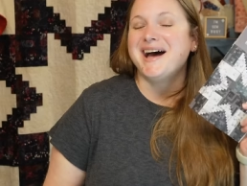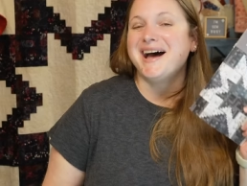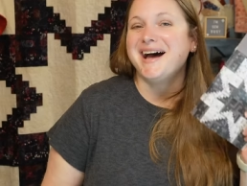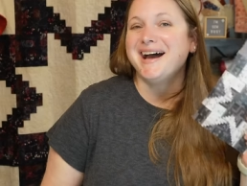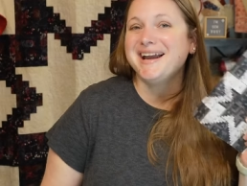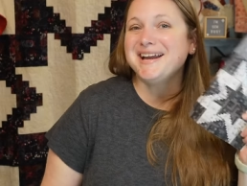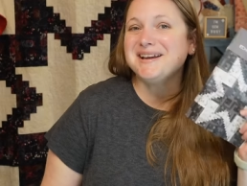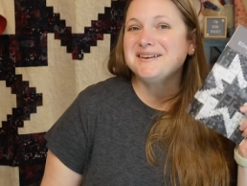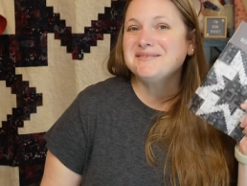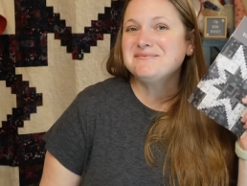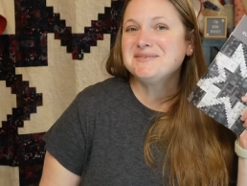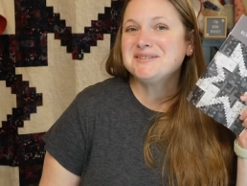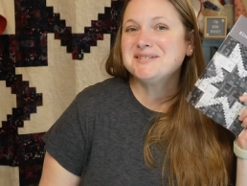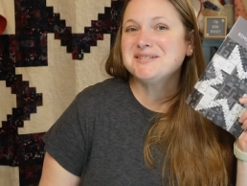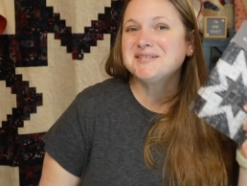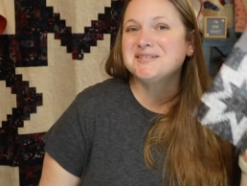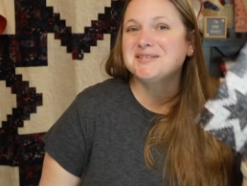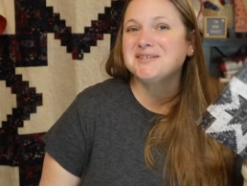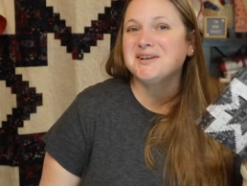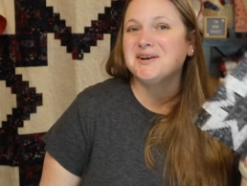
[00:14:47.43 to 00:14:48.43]
I am
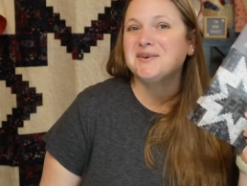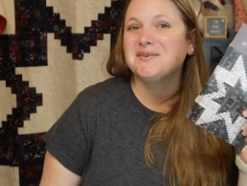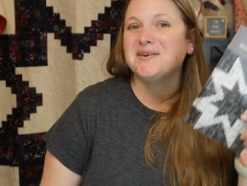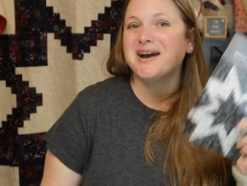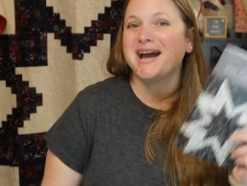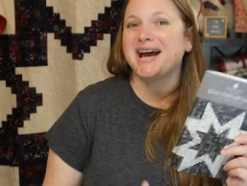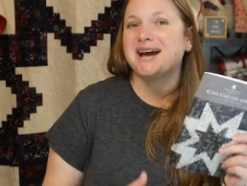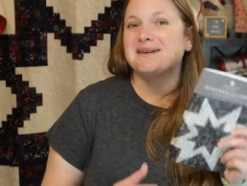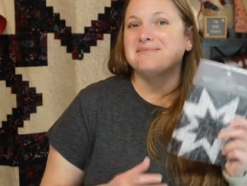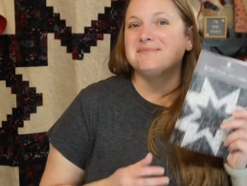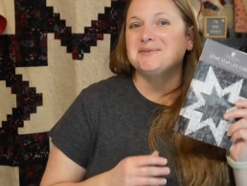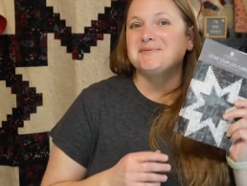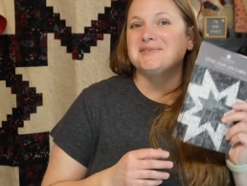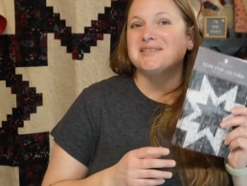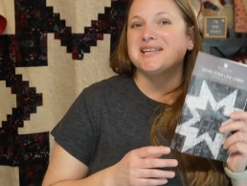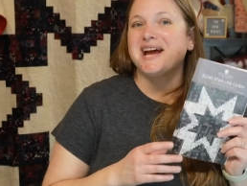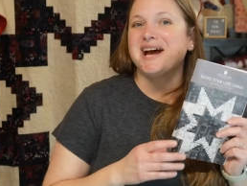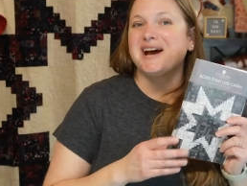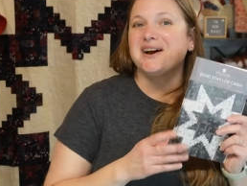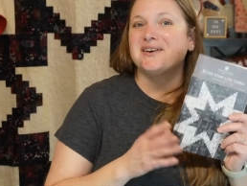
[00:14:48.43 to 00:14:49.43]
so happy
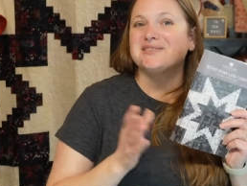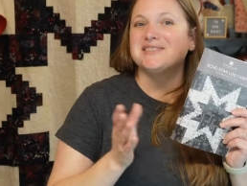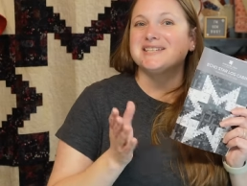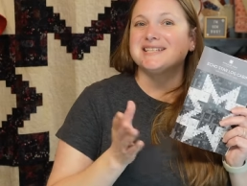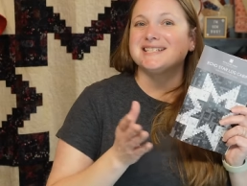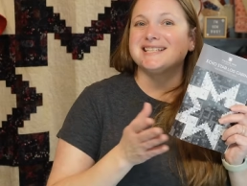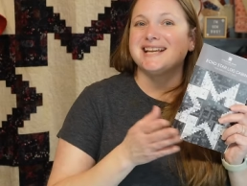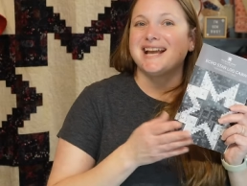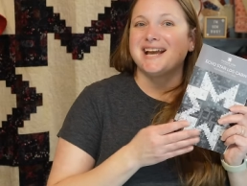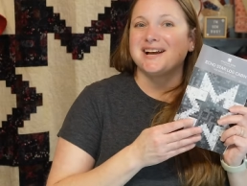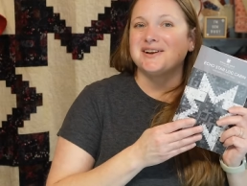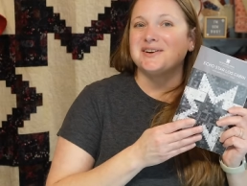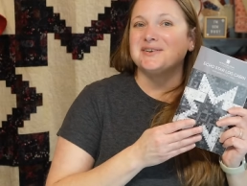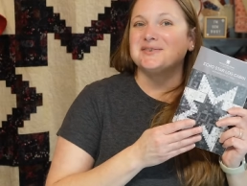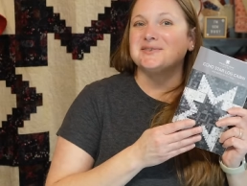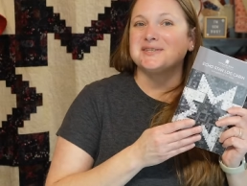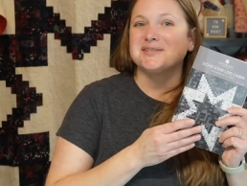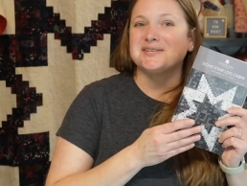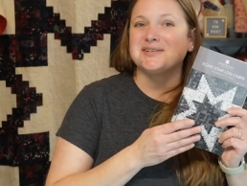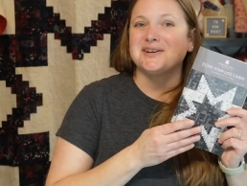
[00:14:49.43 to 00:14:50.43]
with how this
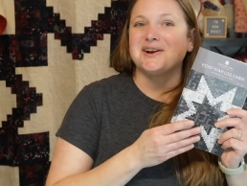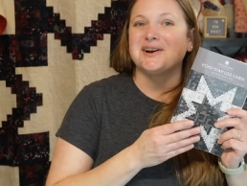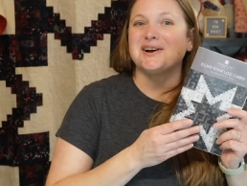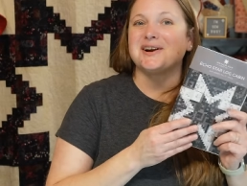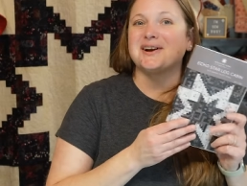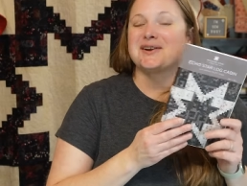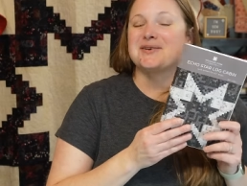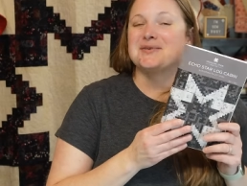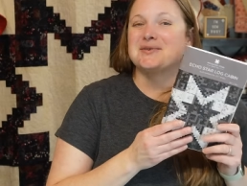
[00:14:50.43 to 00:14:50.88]
Echo Star